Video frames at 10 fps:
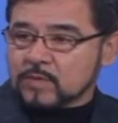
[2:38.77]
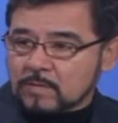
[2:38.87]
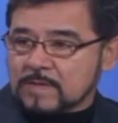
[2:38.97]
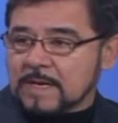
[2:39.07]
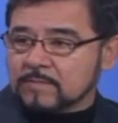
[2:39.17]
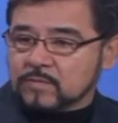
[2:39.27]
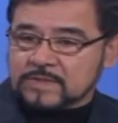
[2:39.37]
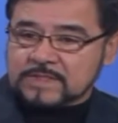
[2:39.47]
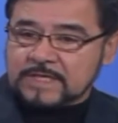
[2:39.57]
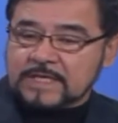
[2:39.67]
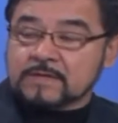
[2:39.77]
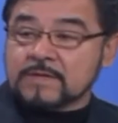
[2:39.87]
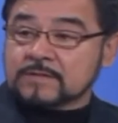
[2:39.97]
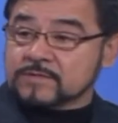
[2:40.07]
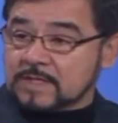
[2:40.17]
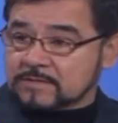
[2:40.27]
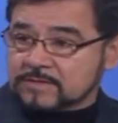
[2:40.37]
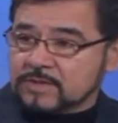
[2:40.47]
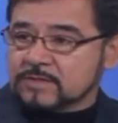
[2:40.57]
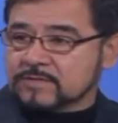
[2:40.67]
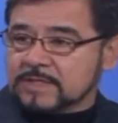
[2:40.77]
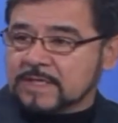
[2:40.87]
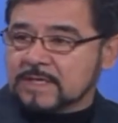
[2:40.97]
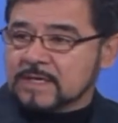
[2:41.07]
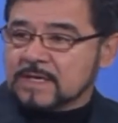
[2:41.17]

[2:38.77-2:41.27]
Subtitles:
program where they interact with other children